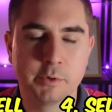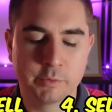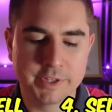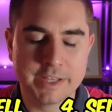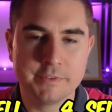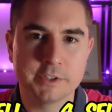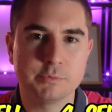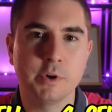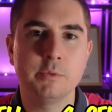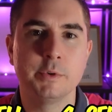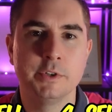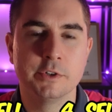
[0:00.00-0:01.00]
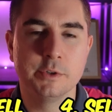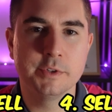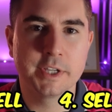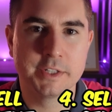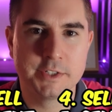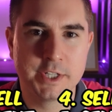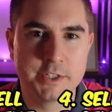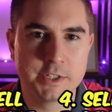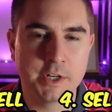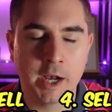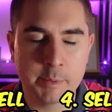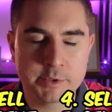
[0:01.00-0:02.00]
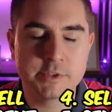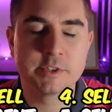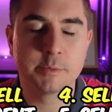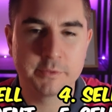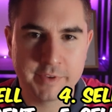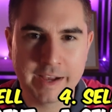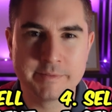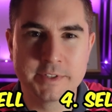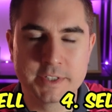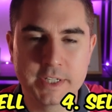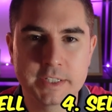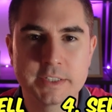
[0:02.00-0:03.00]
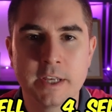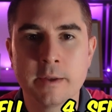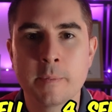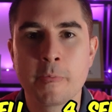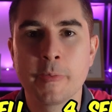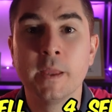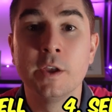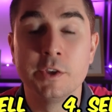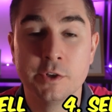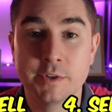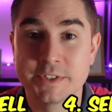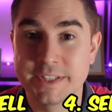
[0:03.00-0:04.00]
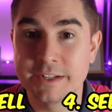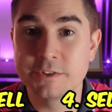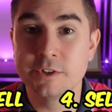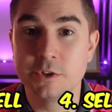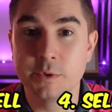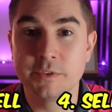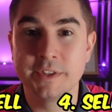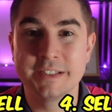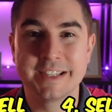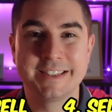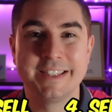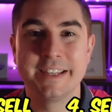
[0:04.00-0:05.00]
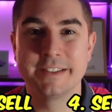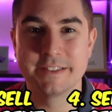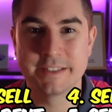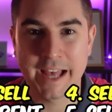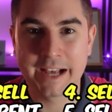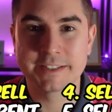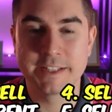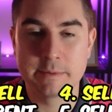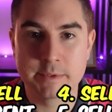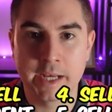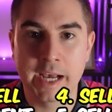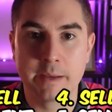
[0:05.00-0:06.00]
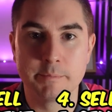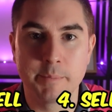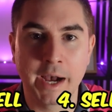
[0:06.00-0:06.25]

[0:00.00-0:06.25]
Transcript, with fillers: But really in this one, when you're doing the contingent options, number five and six, you're essentially doing things at the exact same time.